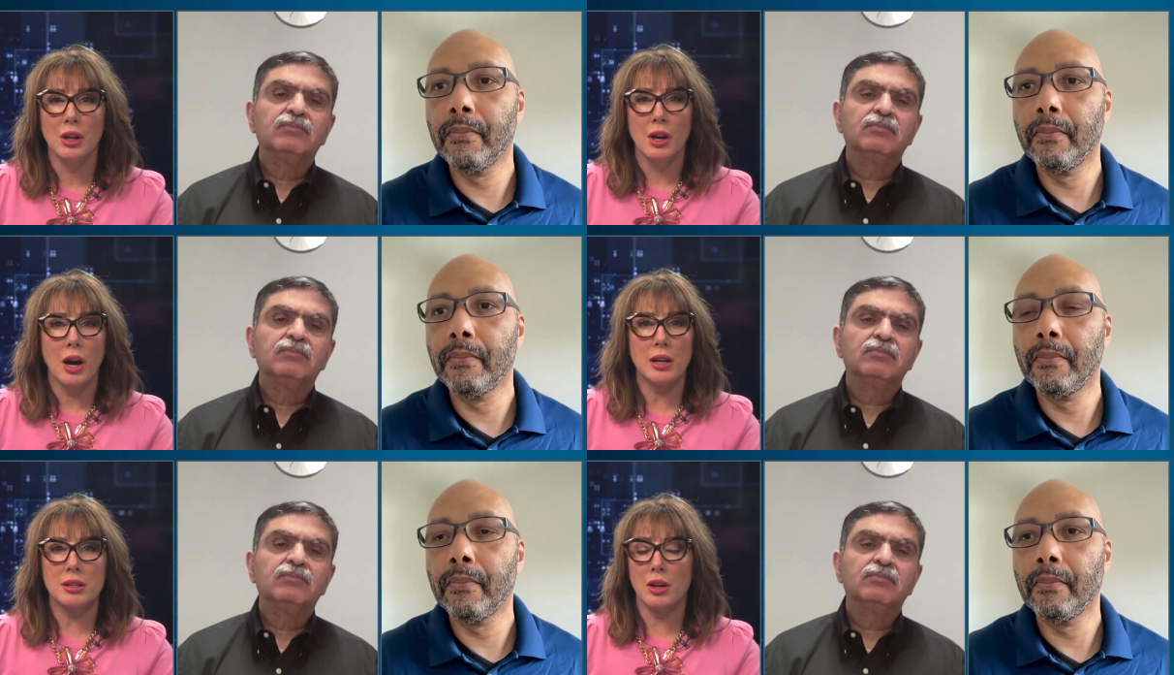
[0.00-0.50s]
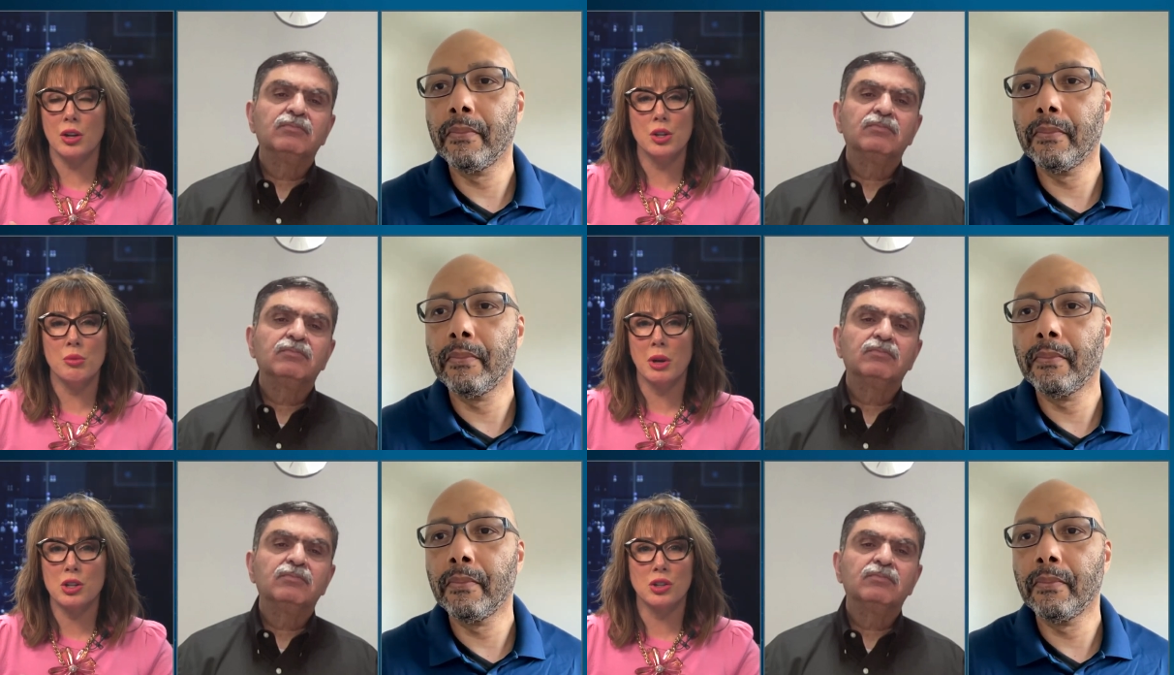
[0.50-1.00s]
Speaker 1: I saw you
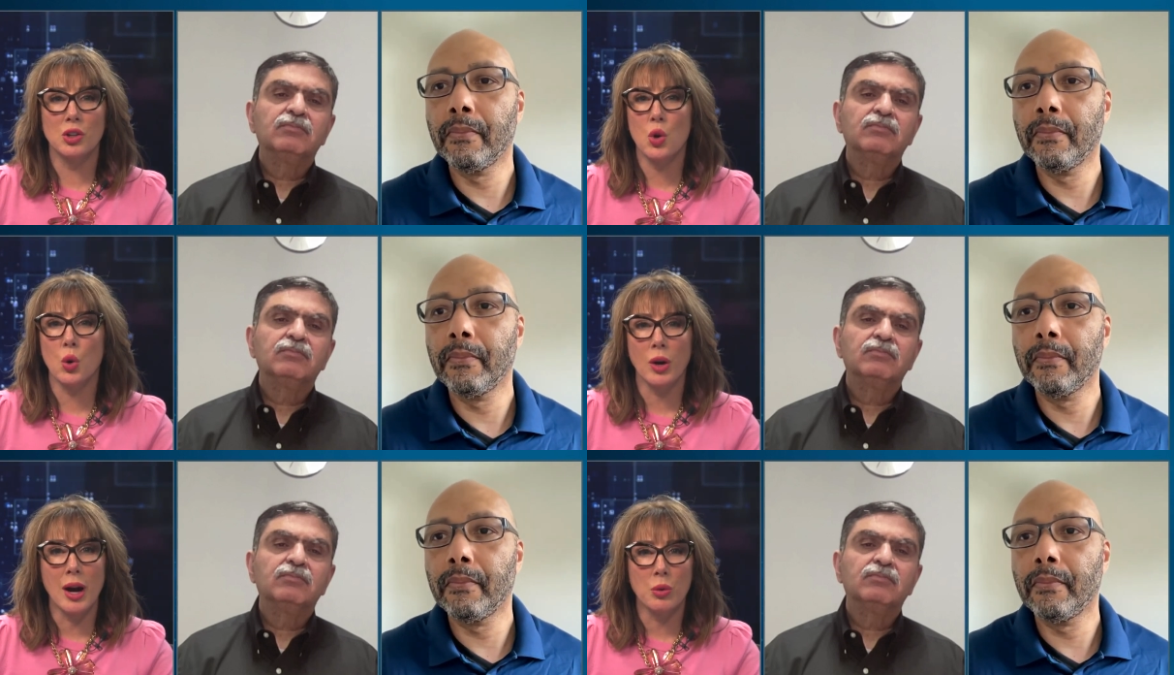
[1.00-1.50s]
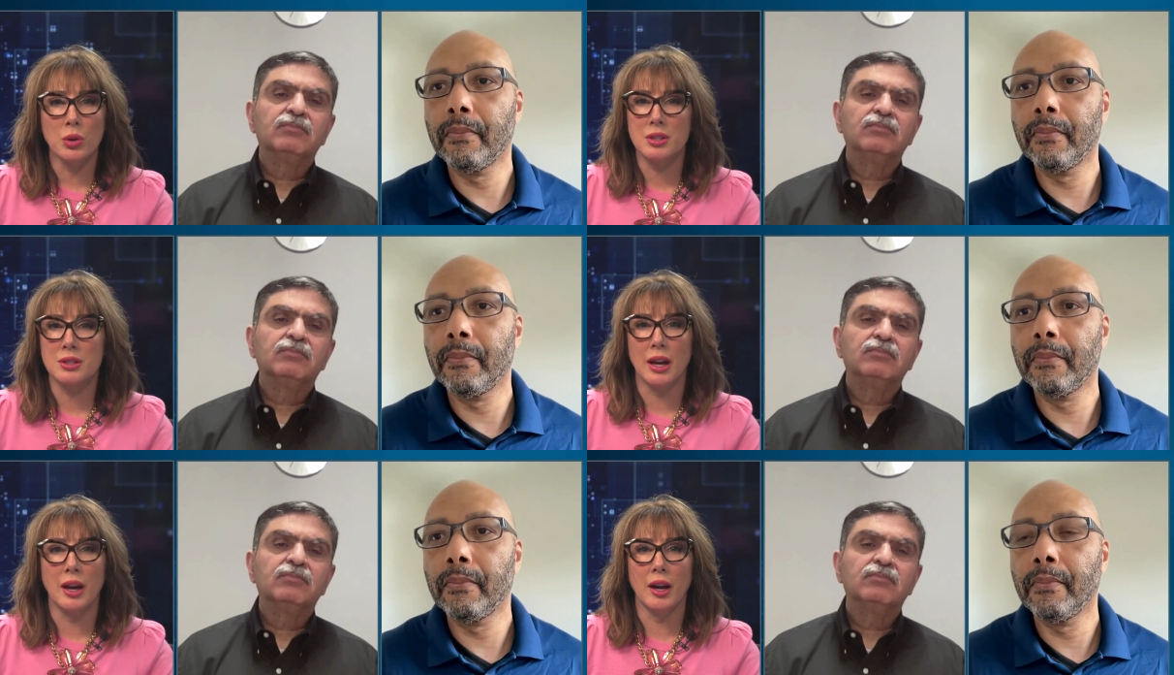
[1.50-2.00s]
mentioned core hours
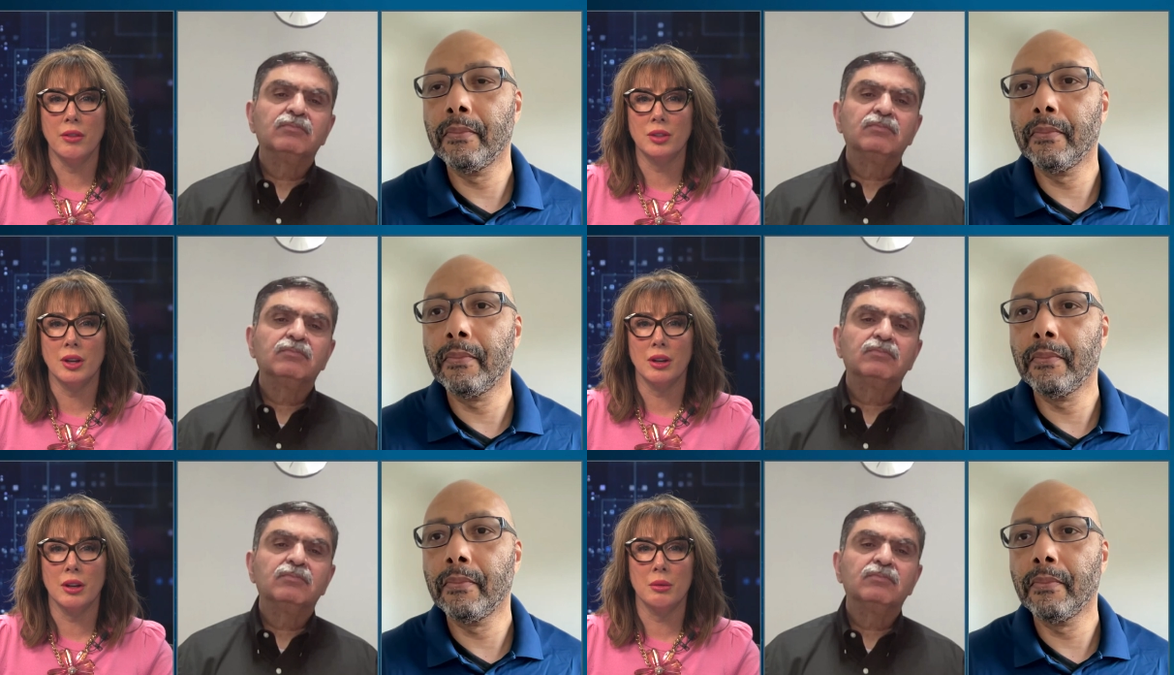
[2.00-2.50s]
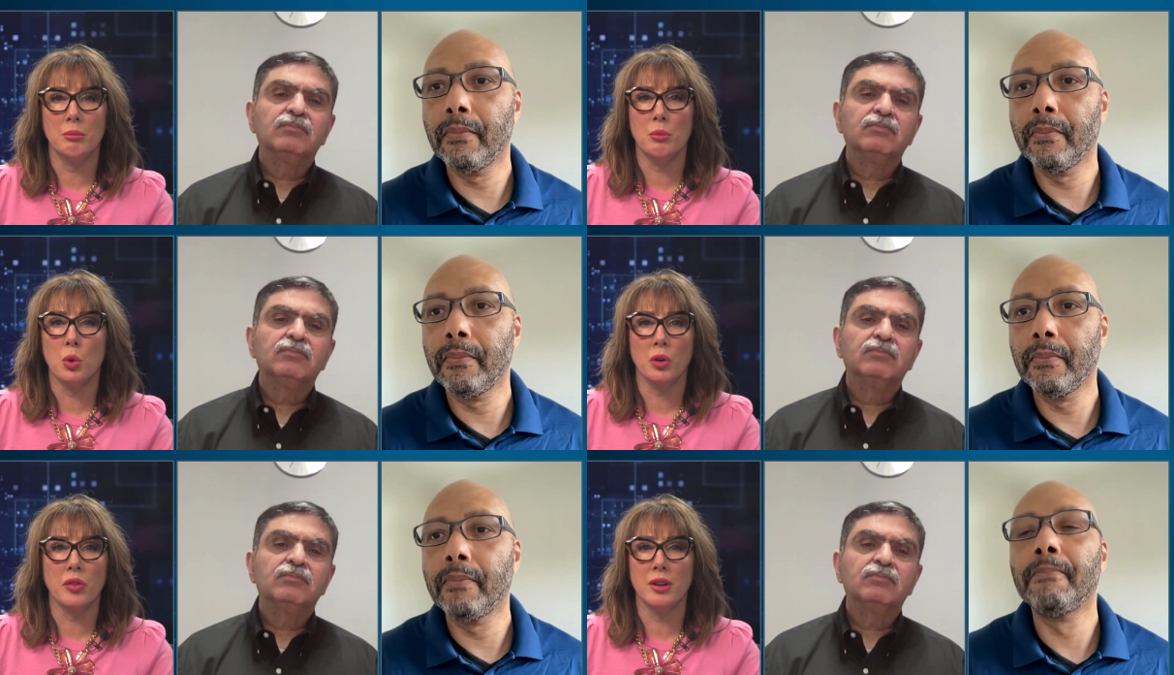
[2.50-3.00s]
saved, uh,
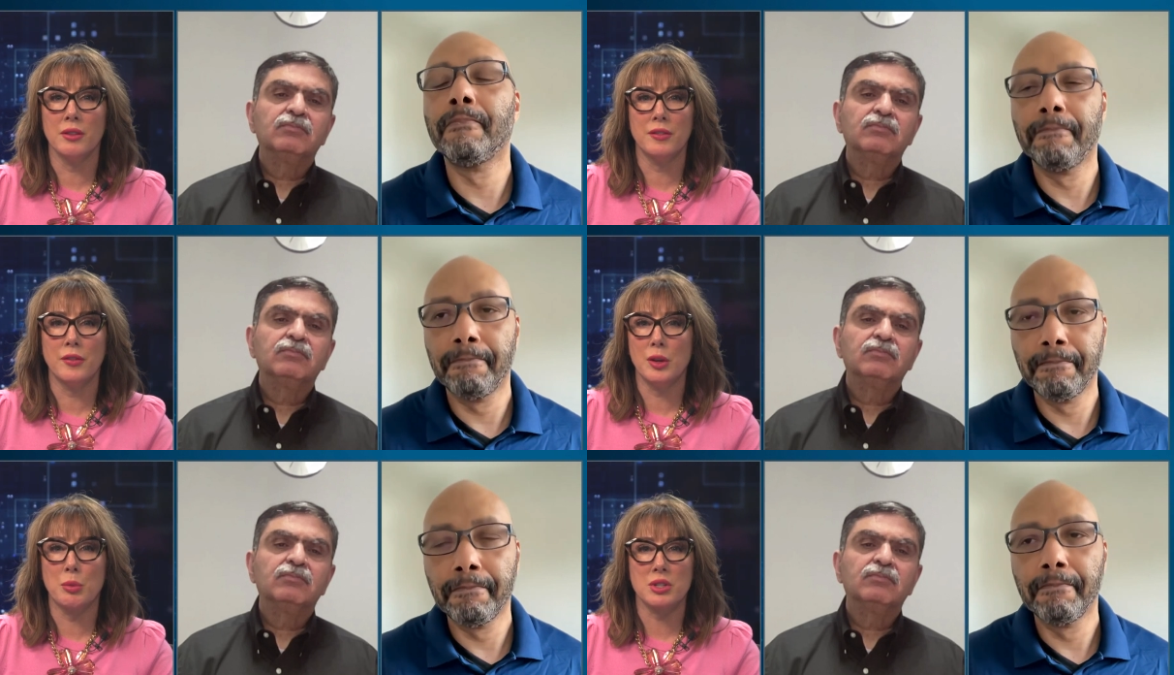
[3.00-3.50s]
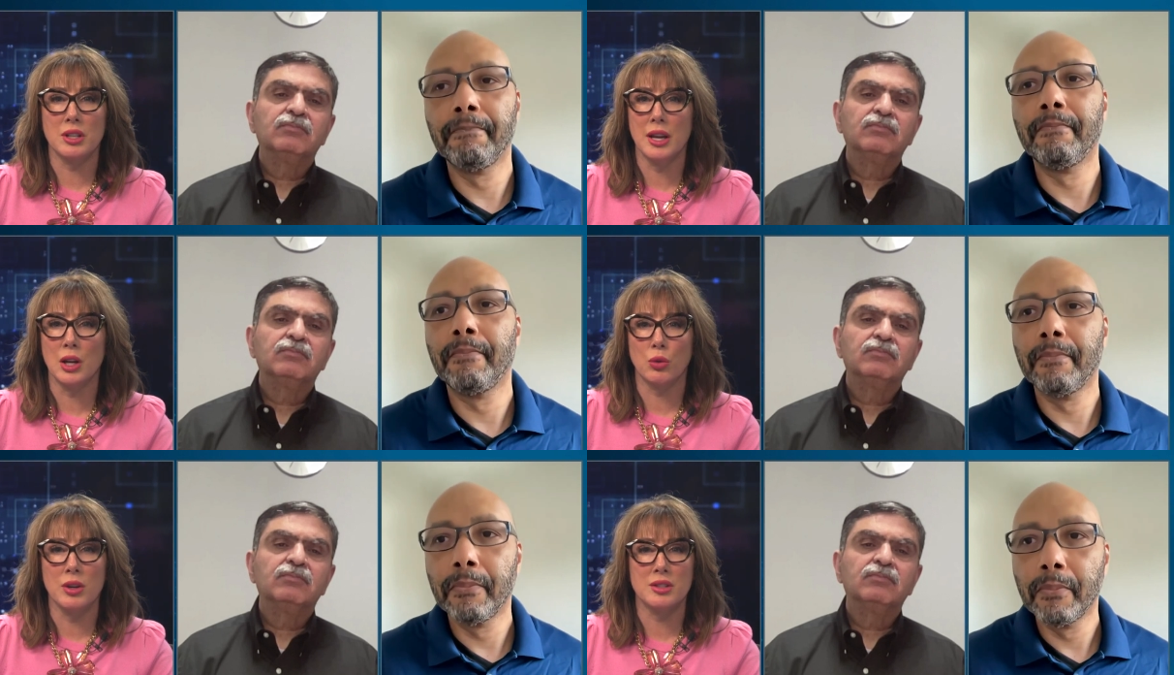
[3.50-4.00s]
more than a 50%
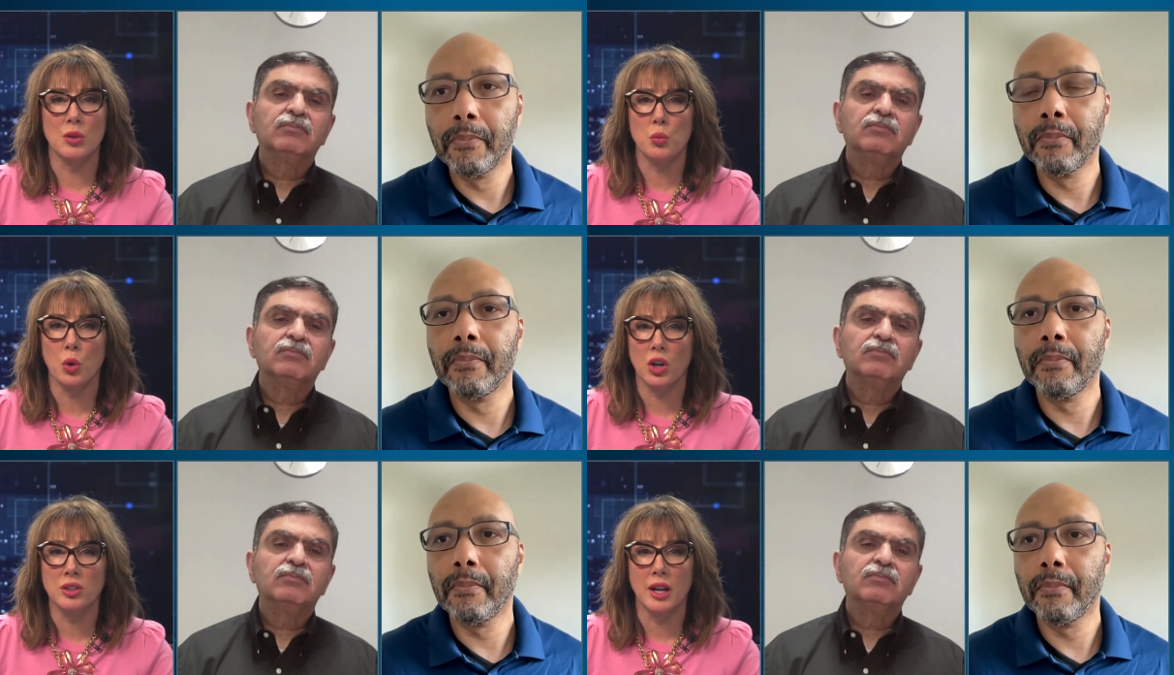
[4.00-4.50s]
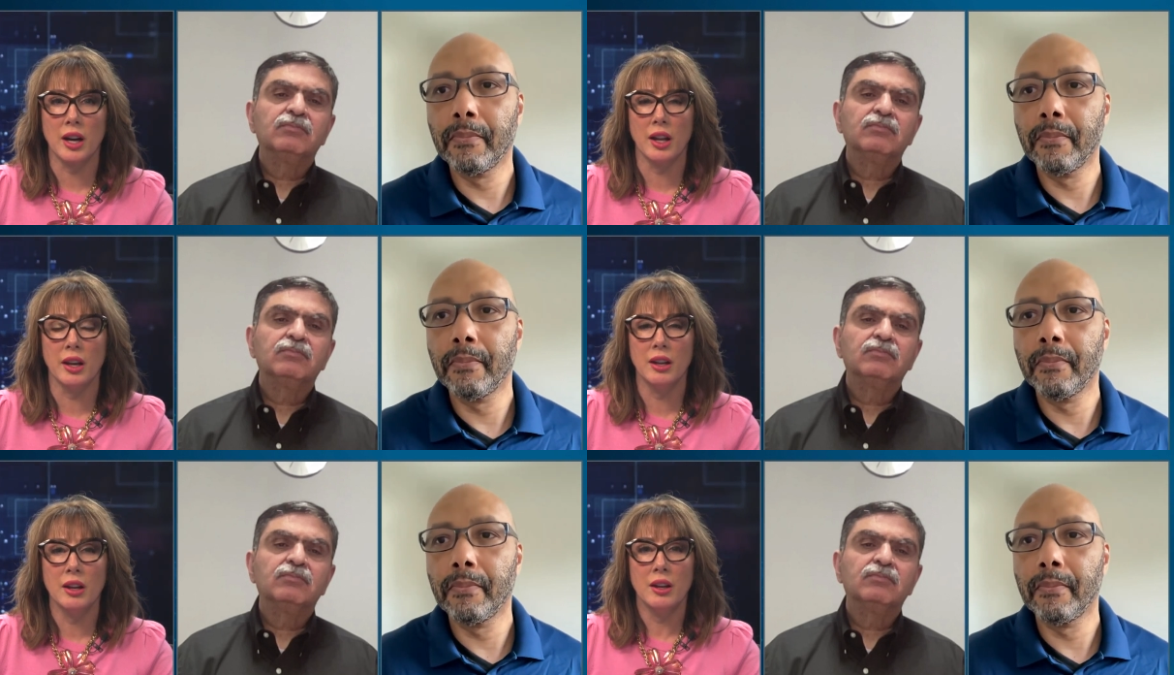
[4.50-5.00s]
increase in work done.